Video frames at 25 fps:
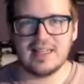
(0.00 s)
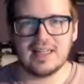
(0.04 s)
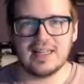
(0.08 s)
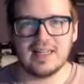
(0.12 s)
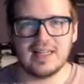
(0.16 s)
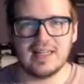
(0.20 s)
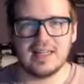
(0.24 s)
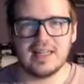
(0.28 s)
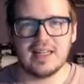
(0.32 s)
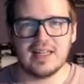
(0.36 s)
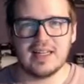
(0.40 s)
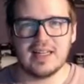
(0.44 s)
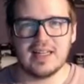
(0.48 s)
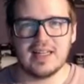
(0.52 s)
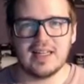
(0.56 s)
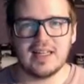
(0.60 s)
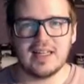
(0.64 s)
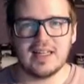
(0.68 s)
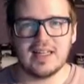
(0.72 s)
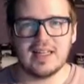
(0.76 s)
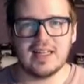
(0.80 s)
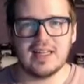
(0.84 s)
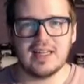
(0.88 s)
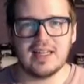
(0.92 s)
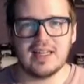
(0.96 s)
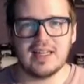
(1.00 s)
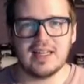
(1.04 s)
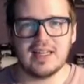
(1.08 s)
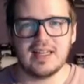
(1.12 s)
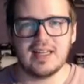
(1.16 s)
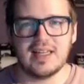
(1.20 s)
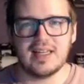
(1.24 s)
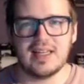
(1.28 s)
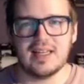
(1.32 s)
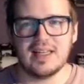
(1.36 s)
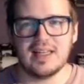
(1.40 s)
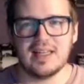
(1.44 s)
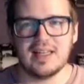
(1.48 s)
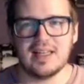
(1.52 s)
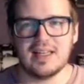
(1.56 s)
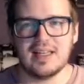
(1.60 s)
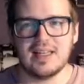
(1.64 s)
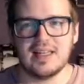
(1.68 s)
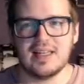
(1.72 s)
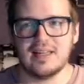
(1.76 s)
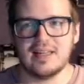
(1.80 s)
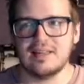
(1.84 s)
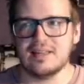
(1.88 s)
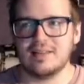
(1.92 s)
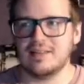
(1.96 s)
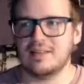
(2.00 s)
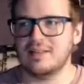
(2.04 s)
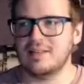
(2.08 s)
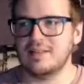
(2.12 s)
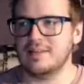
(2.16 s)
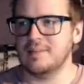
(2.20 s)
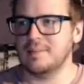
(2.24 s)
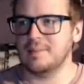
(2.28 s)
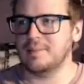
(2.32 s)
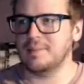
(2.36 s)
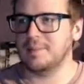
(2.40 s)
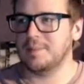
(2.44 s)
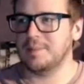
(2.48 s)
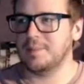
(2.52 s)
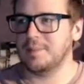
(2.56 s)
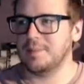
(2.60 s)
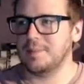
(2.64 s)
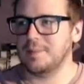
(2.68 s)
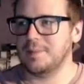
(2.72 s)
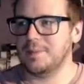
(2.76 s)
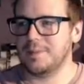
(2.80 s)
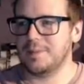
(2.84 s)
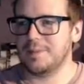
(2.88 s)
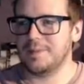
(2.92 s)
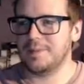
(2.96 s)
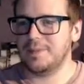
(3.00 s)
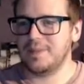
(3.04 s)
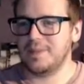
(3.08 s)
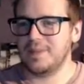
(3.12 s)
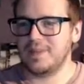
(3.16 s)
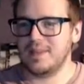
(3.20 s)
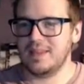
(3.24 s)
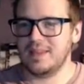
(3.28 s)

Nothing is said.